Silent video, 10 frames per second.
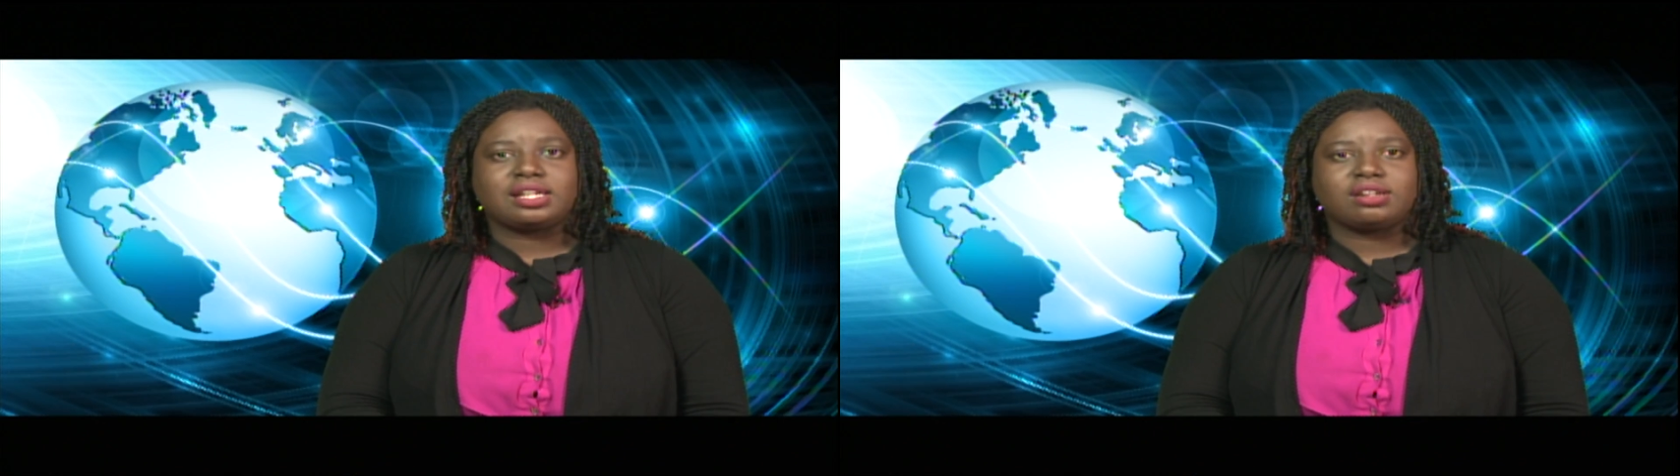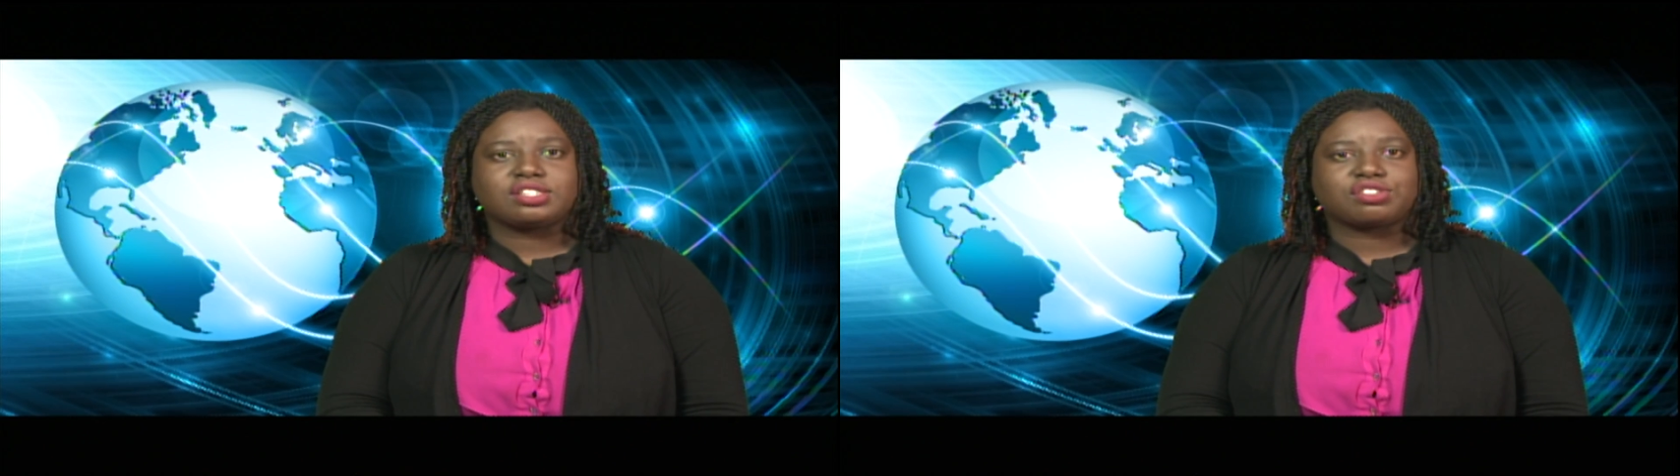
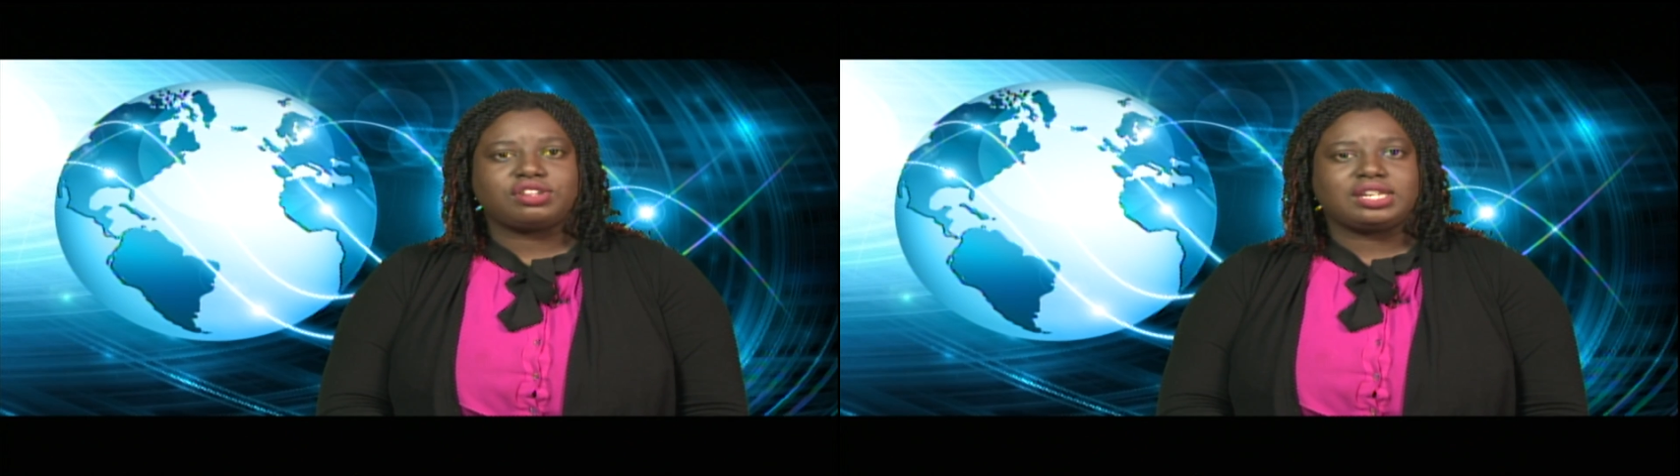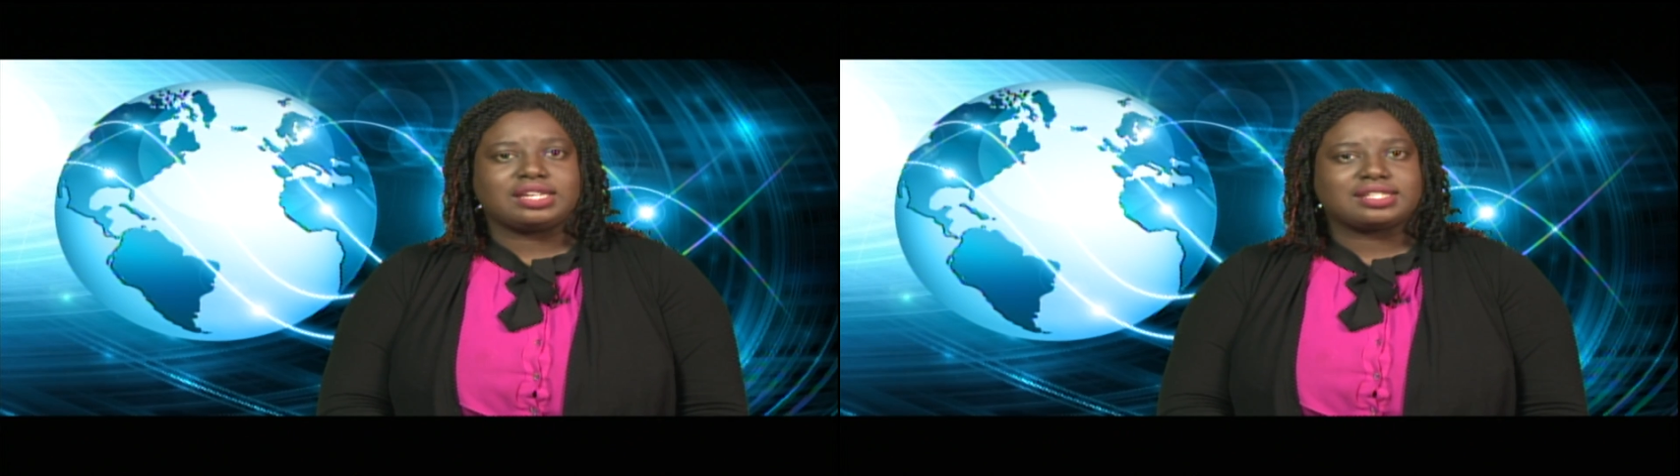
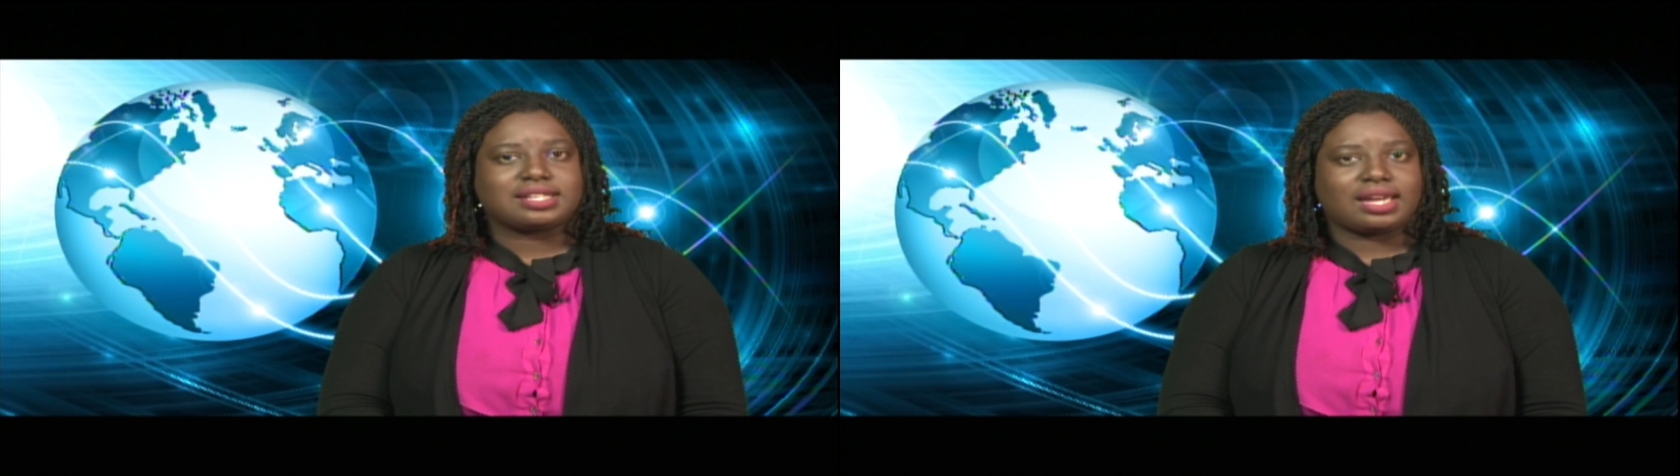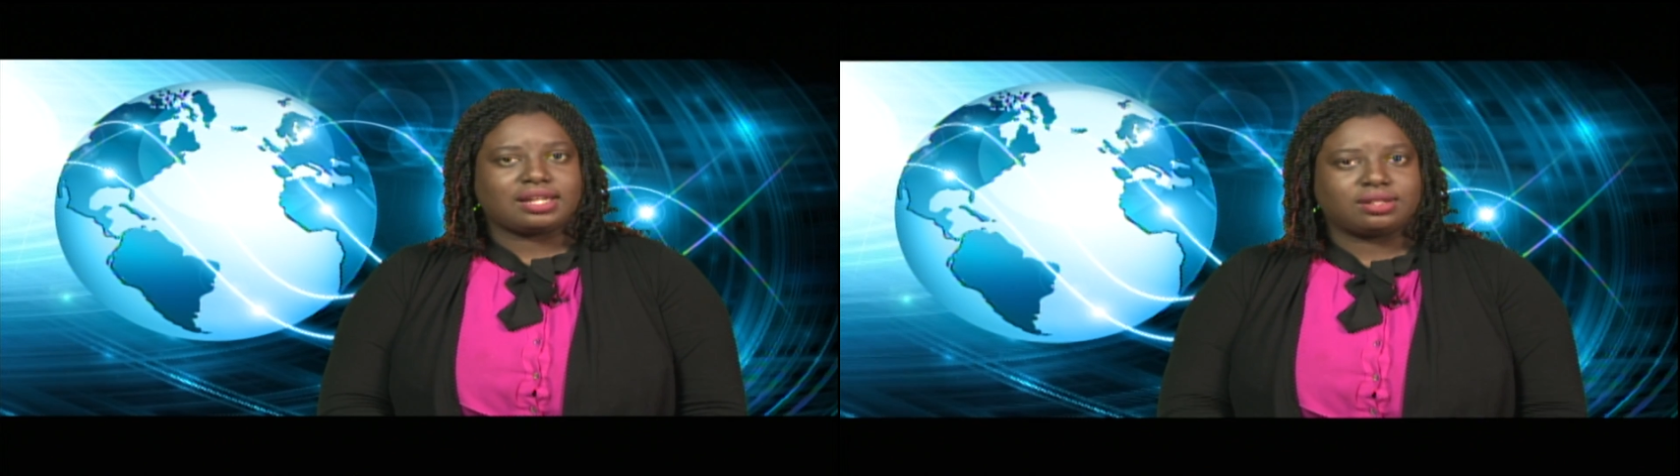screening
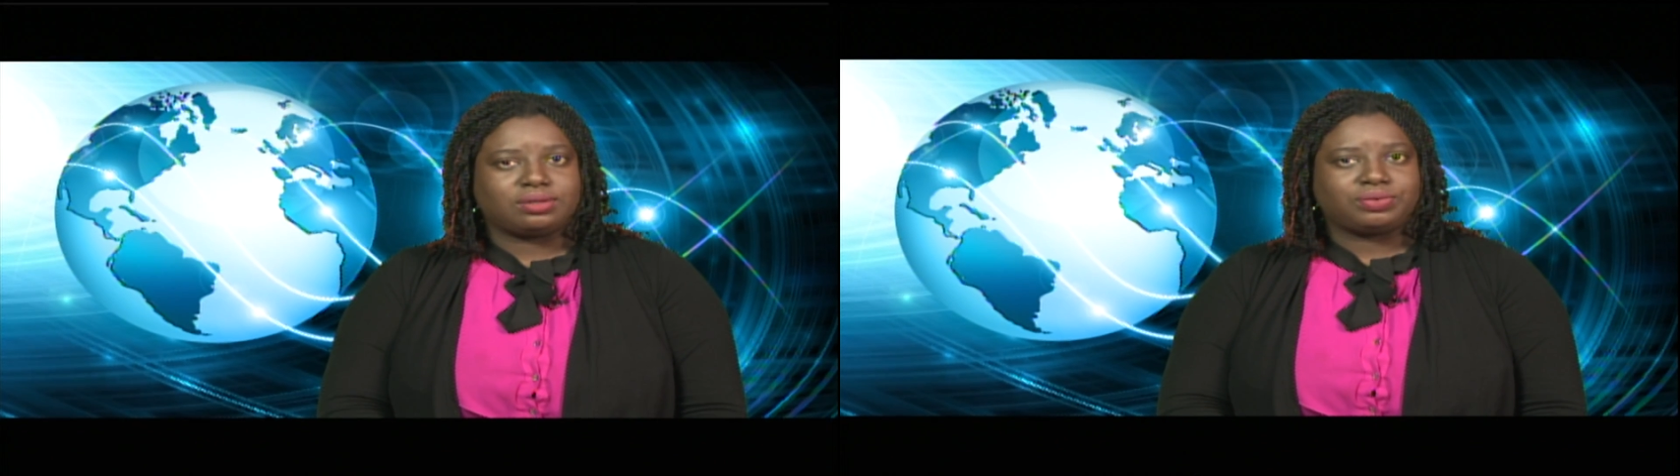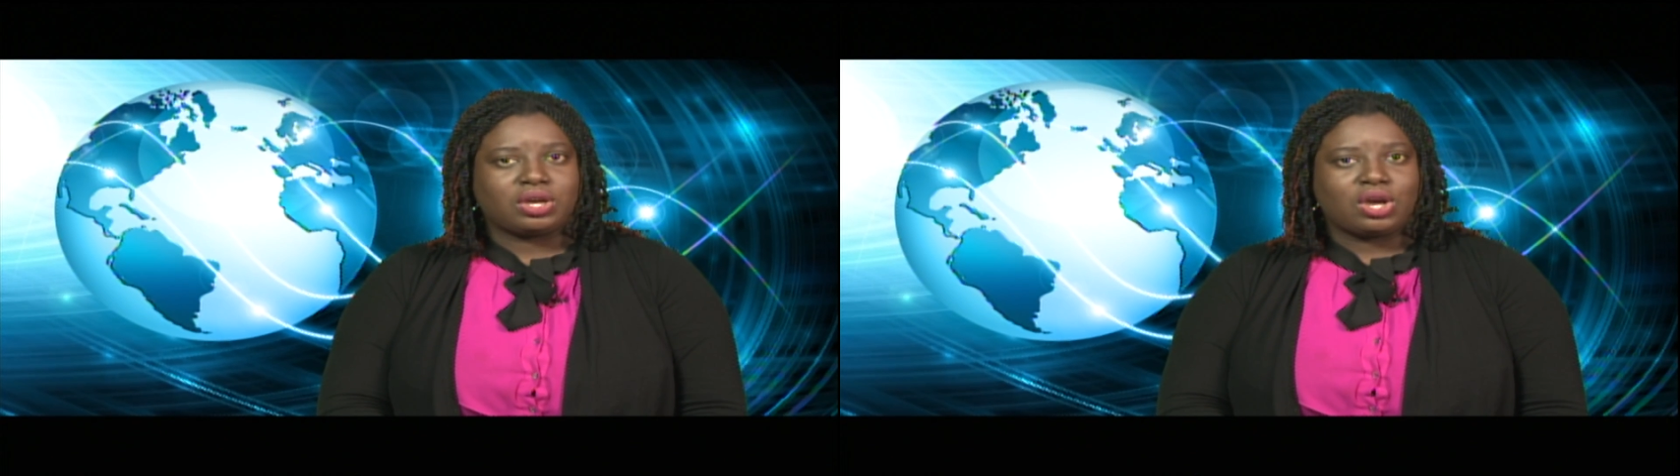cycle,